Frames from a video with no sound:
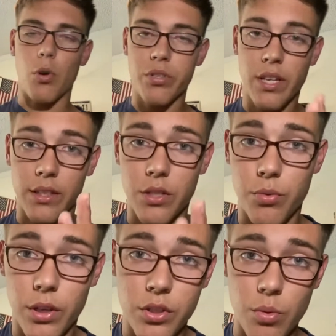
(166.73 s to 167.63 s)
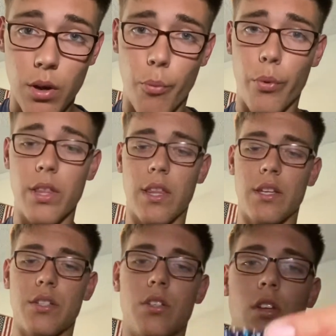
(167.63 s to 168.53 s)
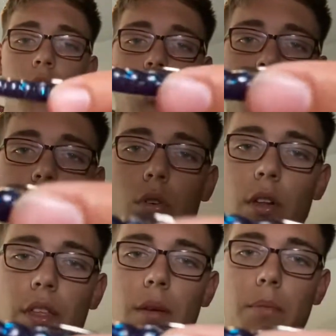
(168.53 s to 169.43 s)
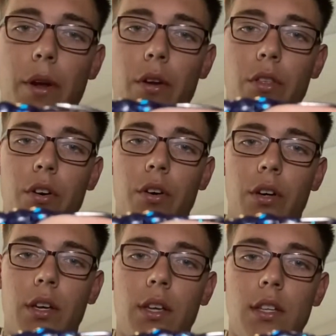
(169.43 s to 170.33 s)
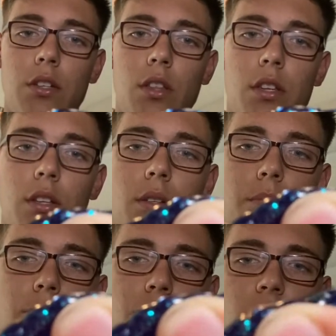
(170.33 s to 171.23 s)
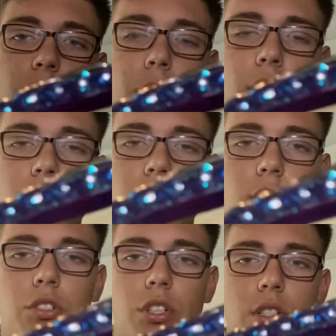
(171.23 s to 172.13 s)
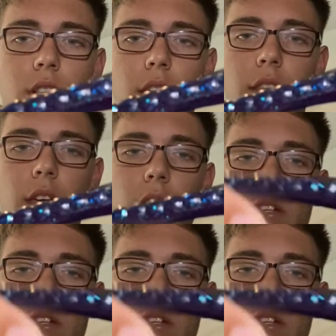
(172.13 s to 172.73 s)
Texas rigs you want weedless, you're going to then bury the hook into the soft plastic, just like that.